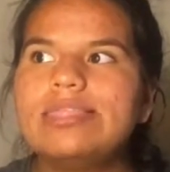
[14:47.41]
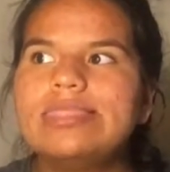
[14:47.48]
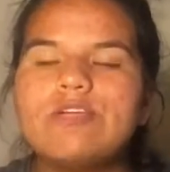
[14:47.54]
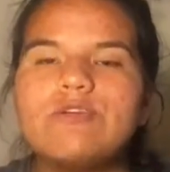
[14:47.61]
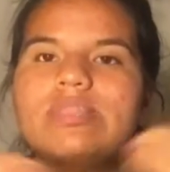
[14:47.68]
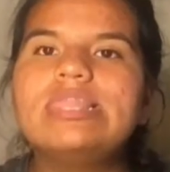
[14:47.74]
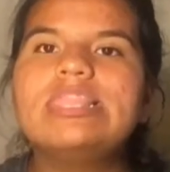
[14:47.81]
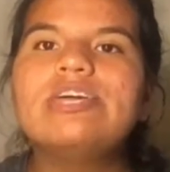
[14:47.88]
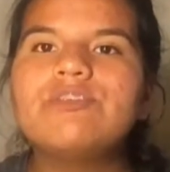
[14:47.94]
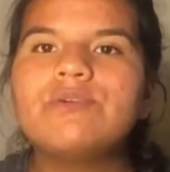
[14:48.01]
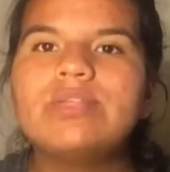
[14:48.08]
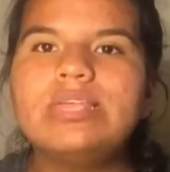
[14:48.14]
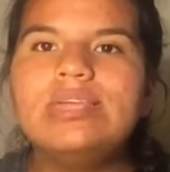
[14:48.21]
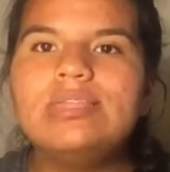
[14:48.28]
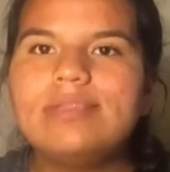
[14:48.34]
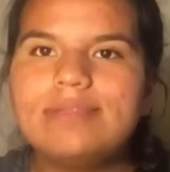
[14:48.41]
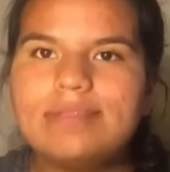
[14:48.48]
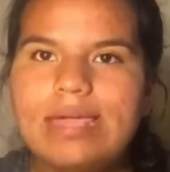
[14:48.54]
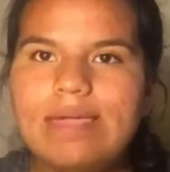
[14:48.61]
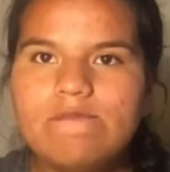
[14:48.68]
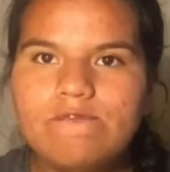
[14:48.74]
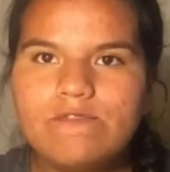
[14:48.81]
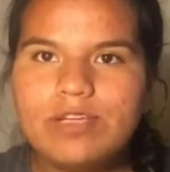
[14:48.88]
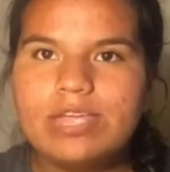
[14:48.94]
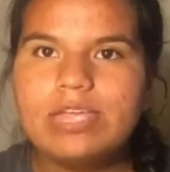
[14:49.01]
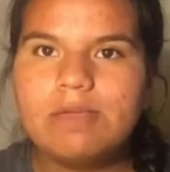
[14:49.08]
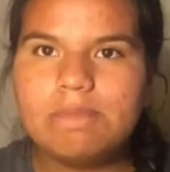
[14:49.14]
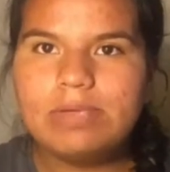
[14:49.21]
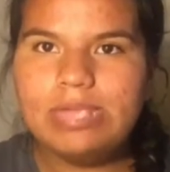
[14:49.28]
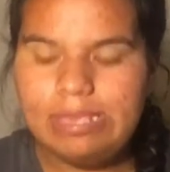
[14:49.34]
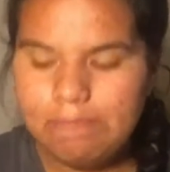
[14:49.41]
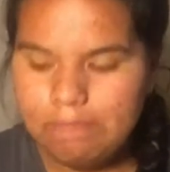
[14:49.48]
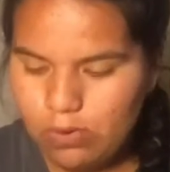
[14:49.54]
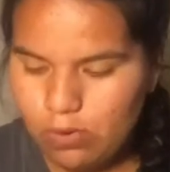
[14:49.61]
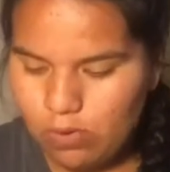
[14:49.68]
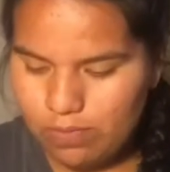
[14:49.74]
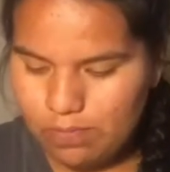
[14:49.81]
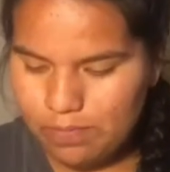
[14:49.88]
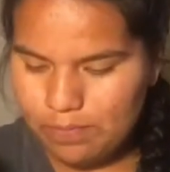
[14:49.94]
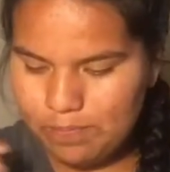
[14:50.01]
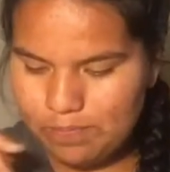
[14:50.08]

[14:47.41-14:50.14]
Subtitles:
They're literally the same freaking people.